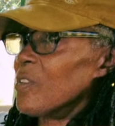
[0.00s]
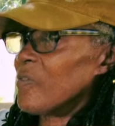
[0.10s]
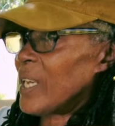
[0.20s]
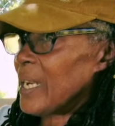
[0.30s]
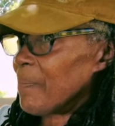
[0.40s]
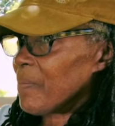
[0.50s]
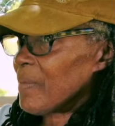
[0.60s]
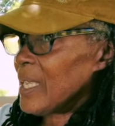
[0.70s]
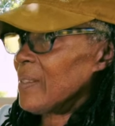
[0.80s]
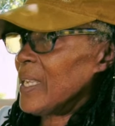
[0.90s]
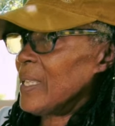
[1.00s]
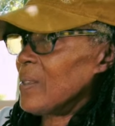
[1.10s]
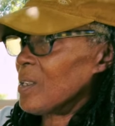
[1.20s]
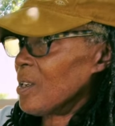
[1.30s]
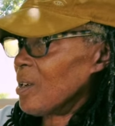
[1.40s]
of that in
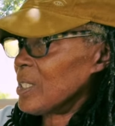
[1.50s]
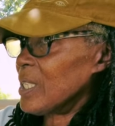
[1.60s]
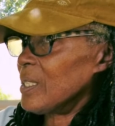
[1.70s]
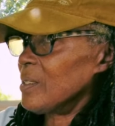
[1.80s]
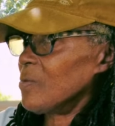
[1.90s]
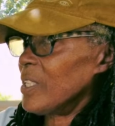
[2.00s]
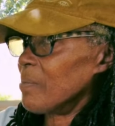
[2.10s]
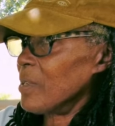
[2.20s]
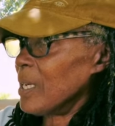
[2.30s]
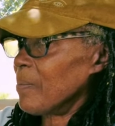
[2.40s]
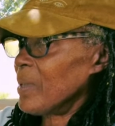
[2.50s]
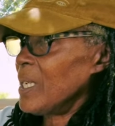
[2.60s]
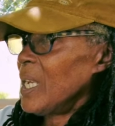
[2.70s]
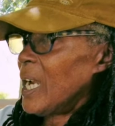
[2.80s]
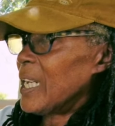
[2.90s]
the garden with Mum.
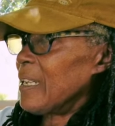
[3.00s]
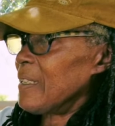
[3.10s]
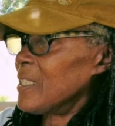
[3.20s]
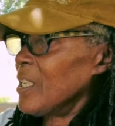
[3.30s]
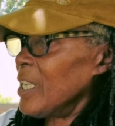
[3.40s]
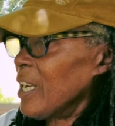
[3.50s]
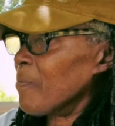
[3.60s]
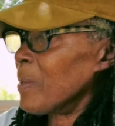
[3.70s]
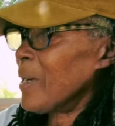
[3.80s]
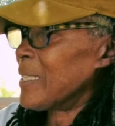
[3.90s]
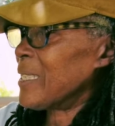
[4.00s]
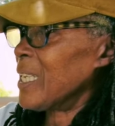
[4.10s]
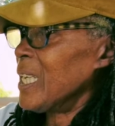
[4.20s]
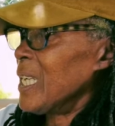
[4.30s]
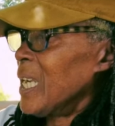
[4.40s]
And so, you know, if Mum has
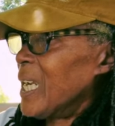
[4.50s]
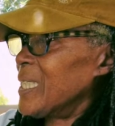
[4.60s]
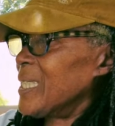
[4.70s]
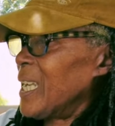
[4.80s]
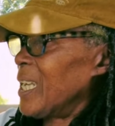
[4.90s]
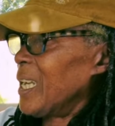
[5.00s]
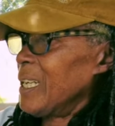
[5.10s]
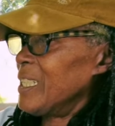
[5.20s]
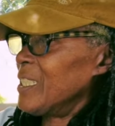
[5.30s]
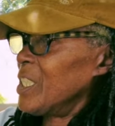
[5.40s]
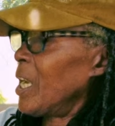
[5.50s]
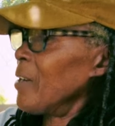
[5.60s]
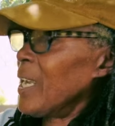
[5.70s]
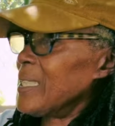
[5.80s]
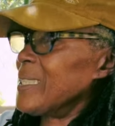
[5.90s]
if she
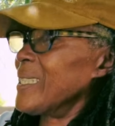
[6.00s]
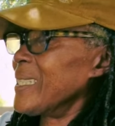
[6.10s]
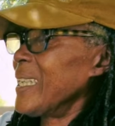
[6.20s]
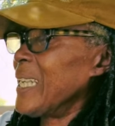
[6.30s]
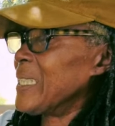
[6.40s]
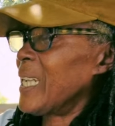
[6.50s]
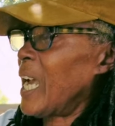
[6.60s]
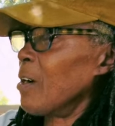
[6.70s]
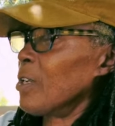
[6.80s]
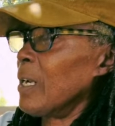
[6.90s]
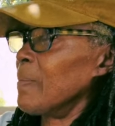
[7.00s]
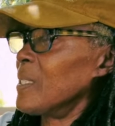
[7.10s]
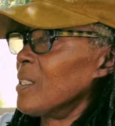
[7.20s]
only has to sneeze, and out comes the